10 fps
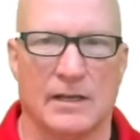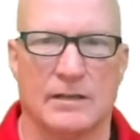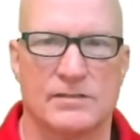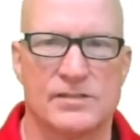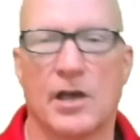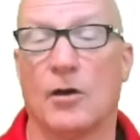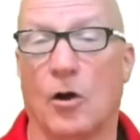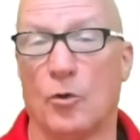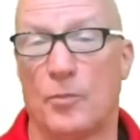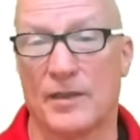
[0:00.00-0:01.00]
So,
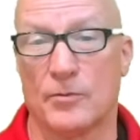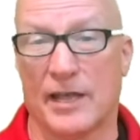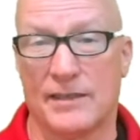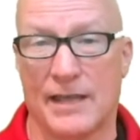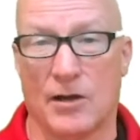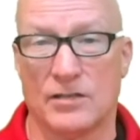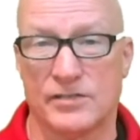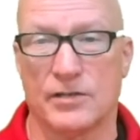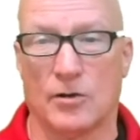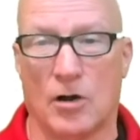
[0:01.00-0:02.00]
oh, by the way, they
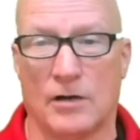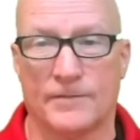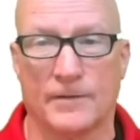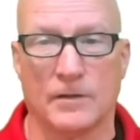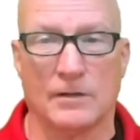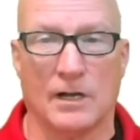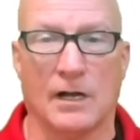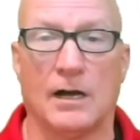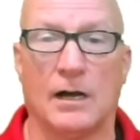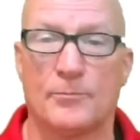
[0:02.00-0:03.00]
also offer
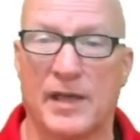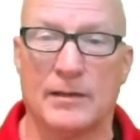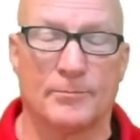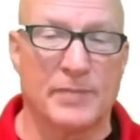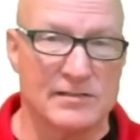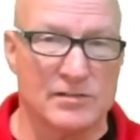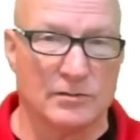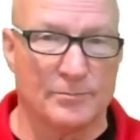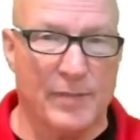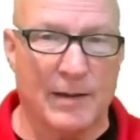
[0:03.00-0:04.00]
uh, a pencil
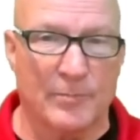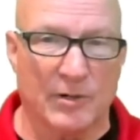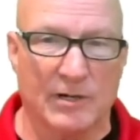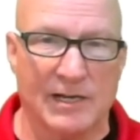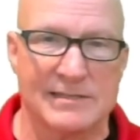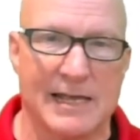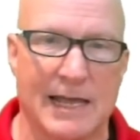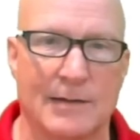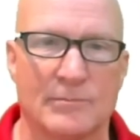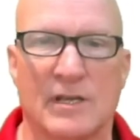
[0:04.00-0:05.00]
and paper
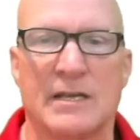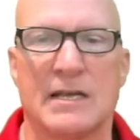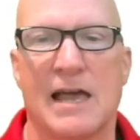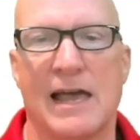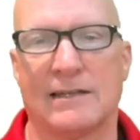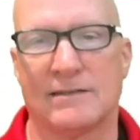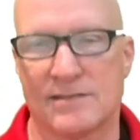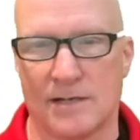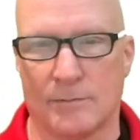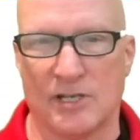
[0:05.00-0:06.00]
exam at
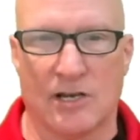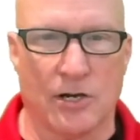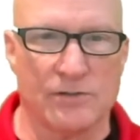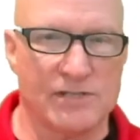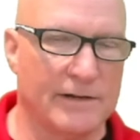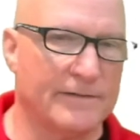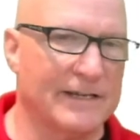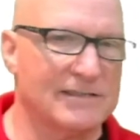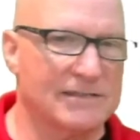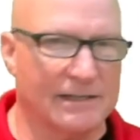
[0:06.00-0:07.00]
some INCOSE
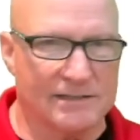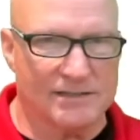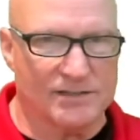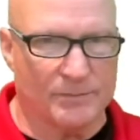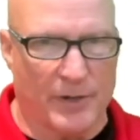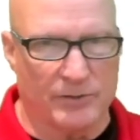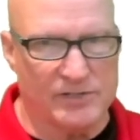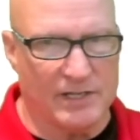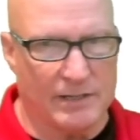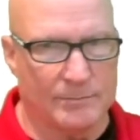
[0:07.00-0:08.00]
events like the
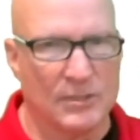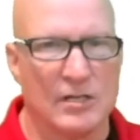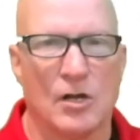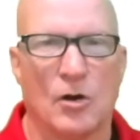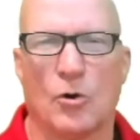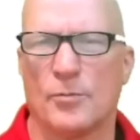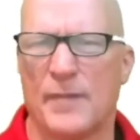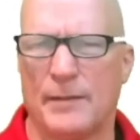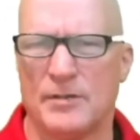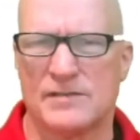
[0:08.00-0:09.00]
symposium or
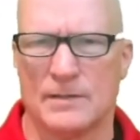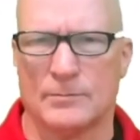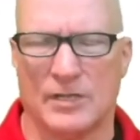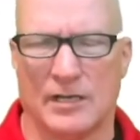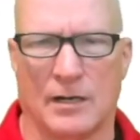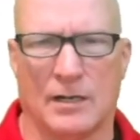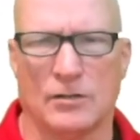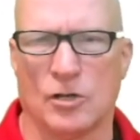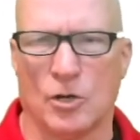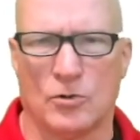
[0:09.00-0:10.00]
maybe some uh,
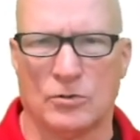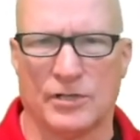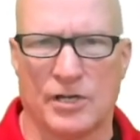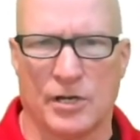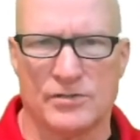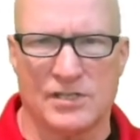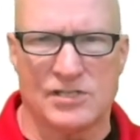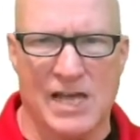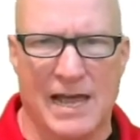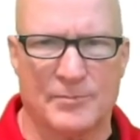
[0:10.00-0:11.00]
local INCOSE
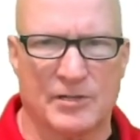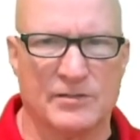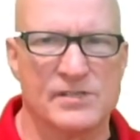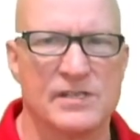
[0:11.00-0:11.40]
chapters.